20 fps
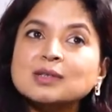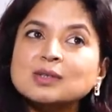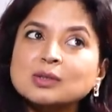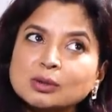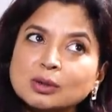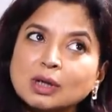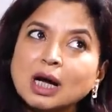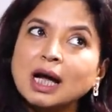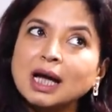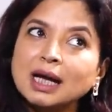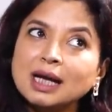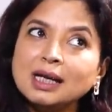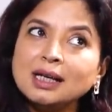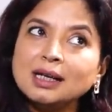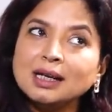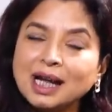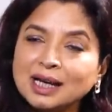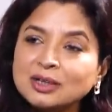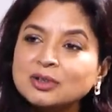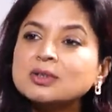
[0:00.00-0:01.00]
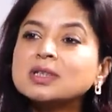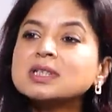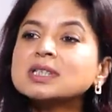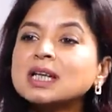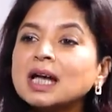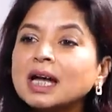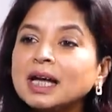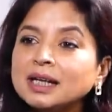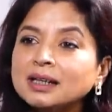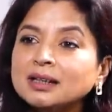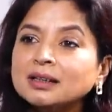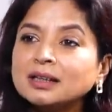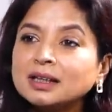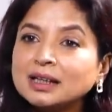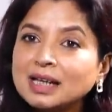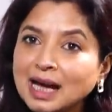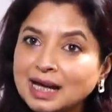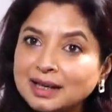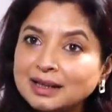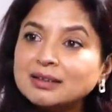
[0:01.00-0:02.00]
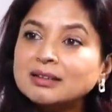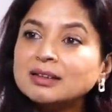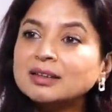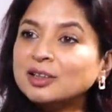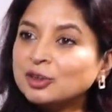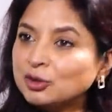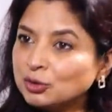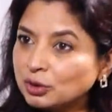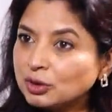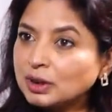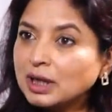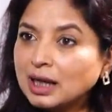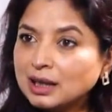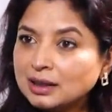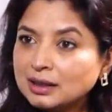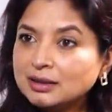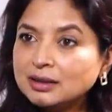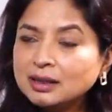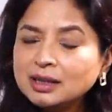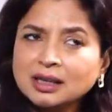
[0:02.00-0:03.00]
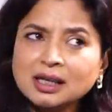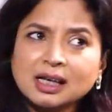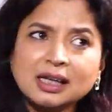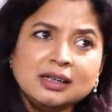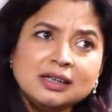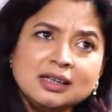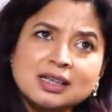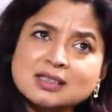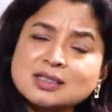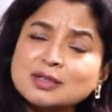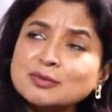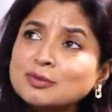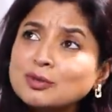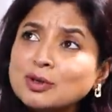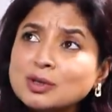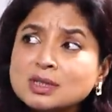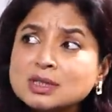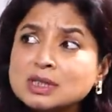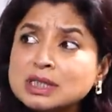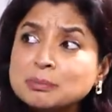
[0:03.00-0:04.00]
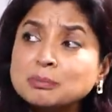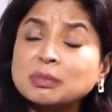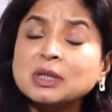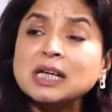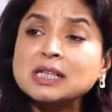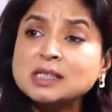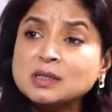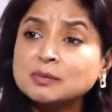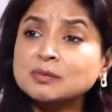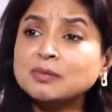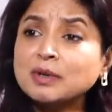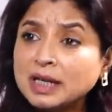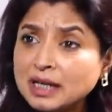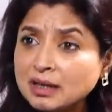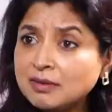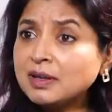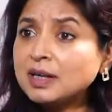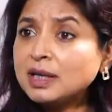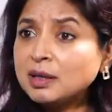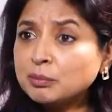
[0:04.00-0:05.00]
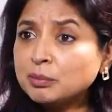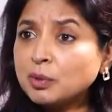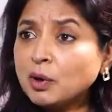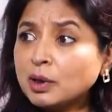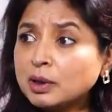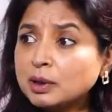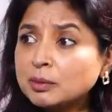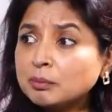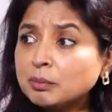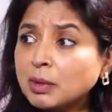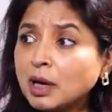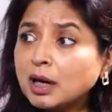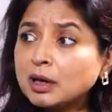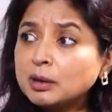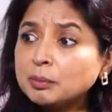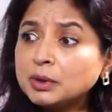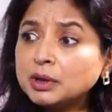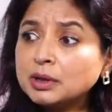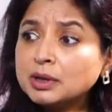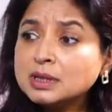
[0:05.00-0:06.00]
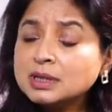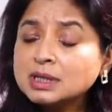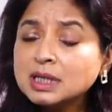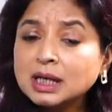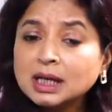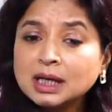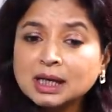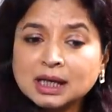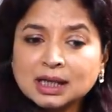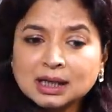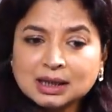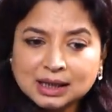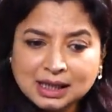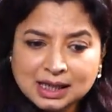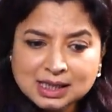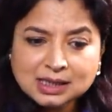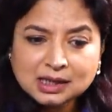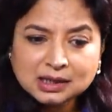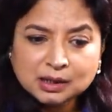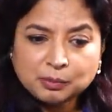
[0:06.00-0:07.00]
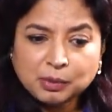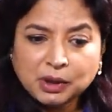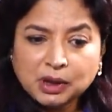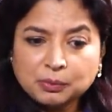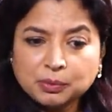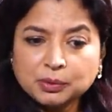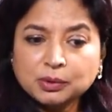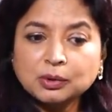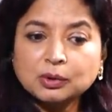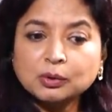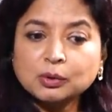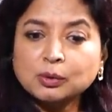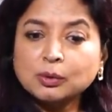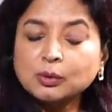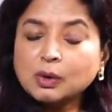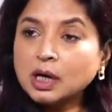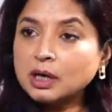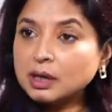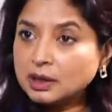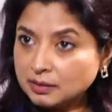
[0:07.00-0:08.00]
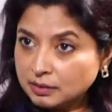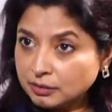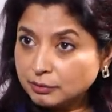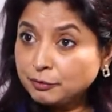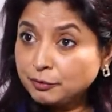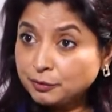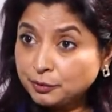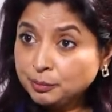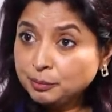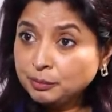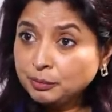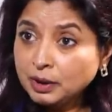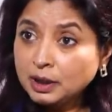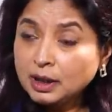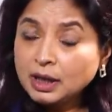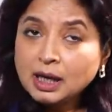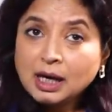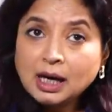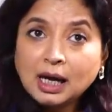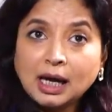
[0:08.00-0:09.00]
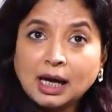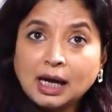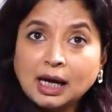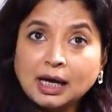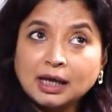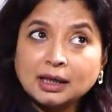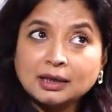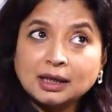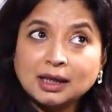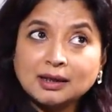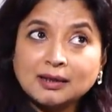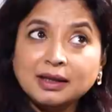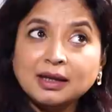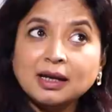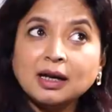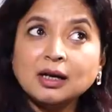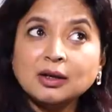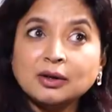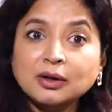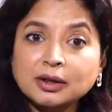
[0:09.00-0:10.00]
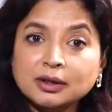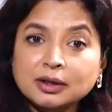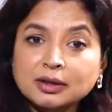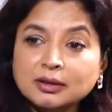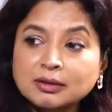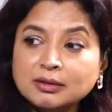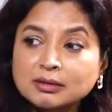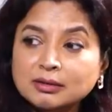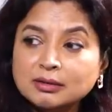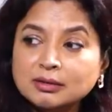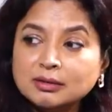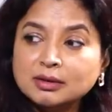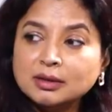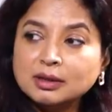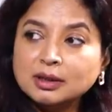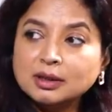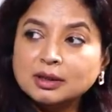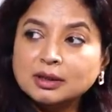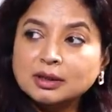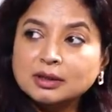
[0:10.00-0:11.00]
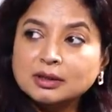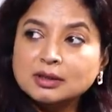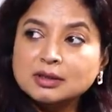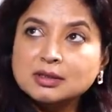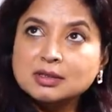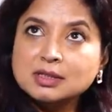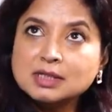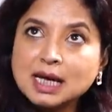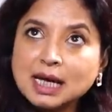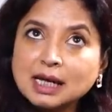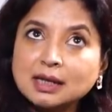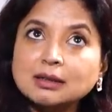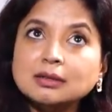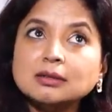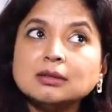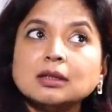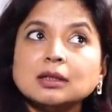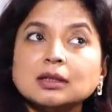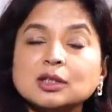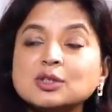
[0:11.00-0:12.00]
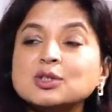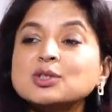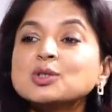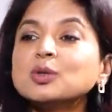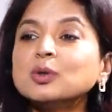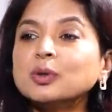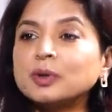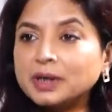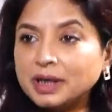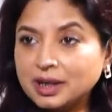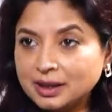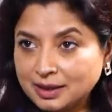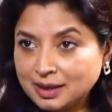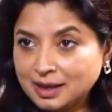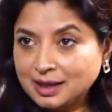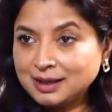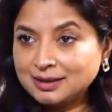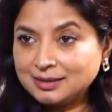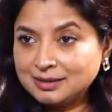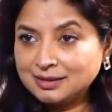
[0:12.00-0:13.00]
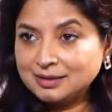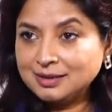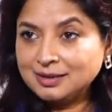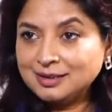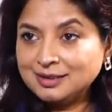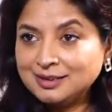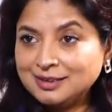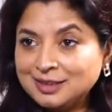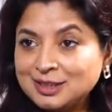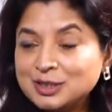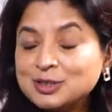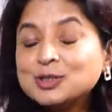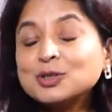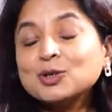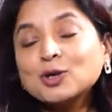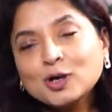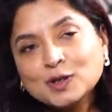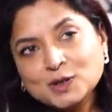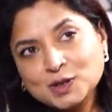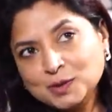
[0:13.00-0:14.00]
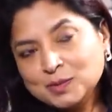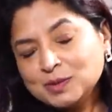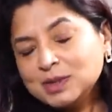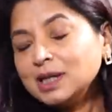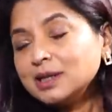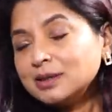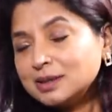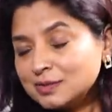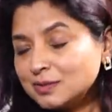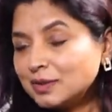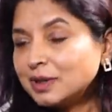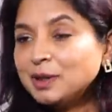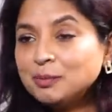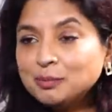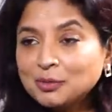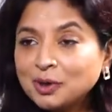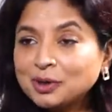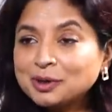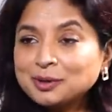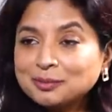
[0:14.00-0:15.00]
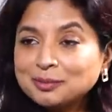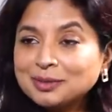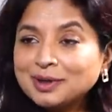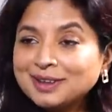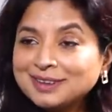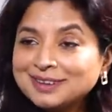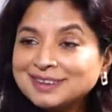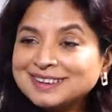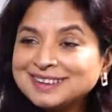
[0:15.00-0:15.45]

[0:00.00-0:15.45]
so I like to design the character in totality, and yes, of course it plays a very very important part because these are the people who are in the film and they are going to tell the story ahead. So costumes, yes, very important part.